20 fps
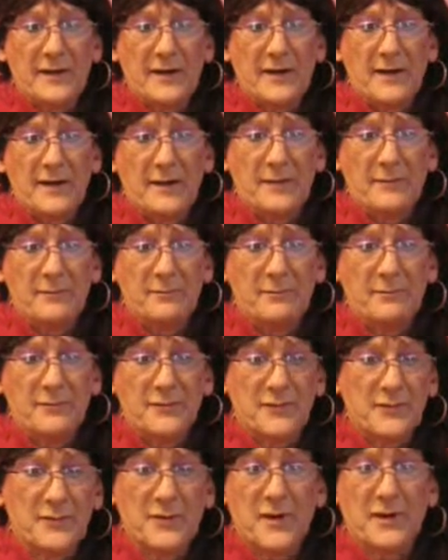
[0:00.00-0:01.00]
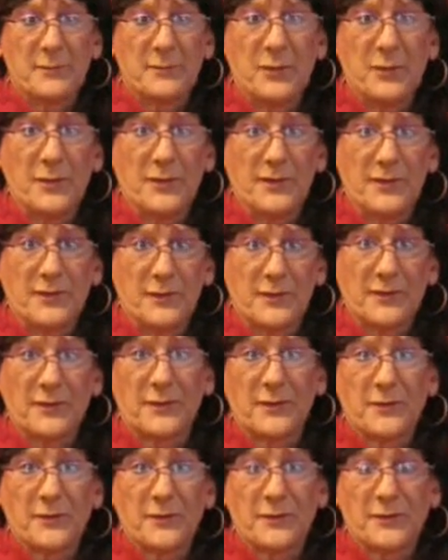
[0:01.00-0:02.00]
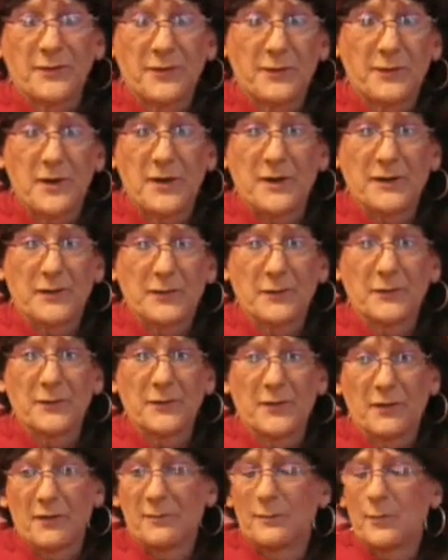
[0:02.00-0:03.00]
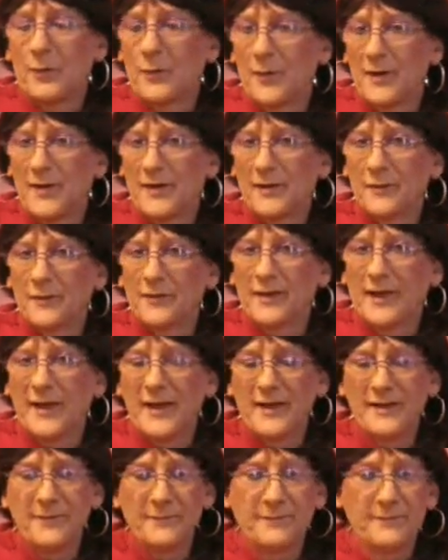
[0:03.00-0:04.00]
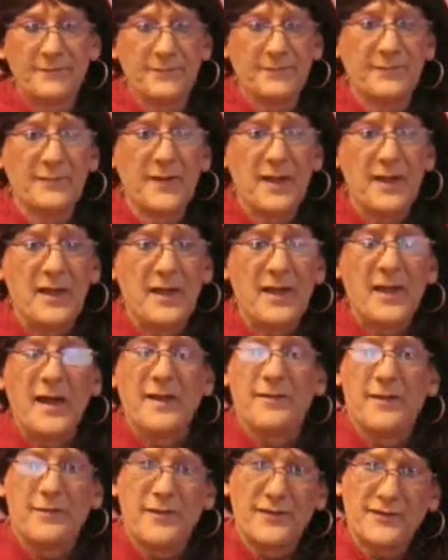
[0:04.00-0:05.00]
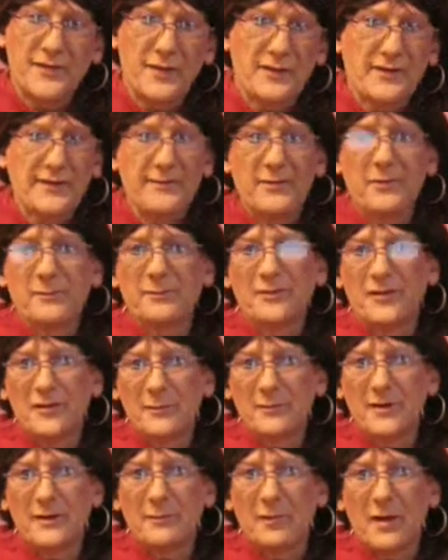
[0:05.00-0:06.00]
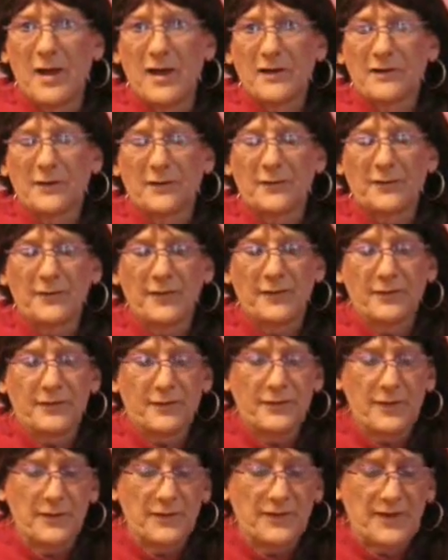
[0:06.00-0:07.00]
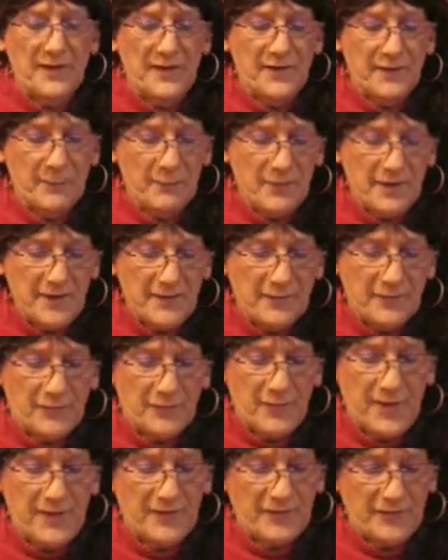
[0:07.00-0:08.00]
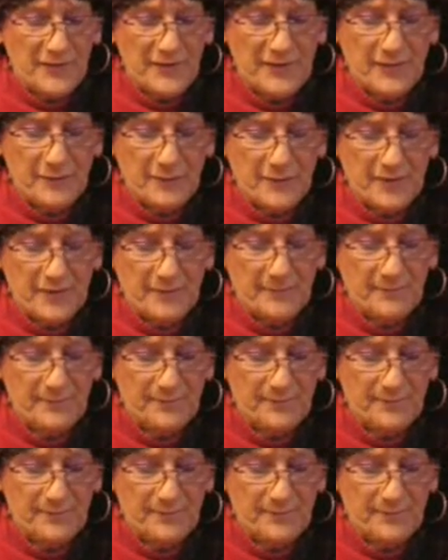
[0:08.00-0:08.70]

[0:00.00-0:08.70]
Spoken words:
you're not a boy, you're a girl, or you're not a girl, you're a boy, okay? And then they start giving them puberty blockers and start getting them ready for transgendering.